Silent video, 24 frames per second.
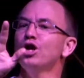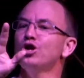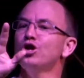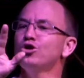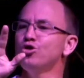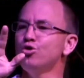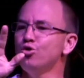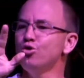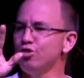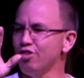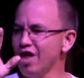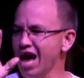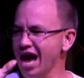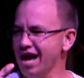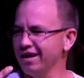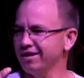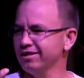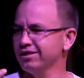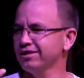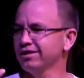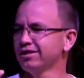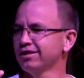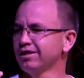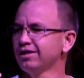to do that.
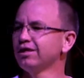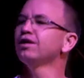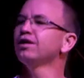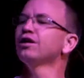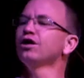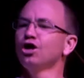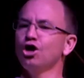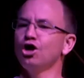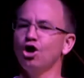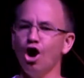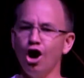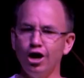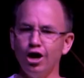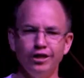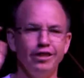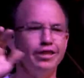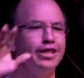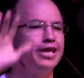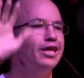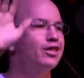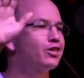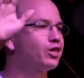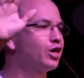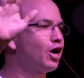God
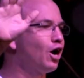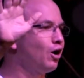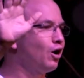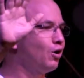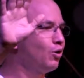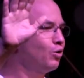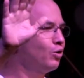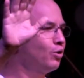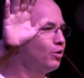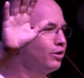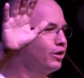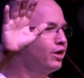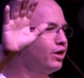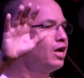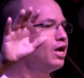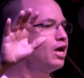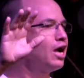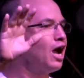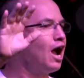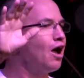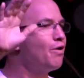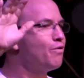says go, a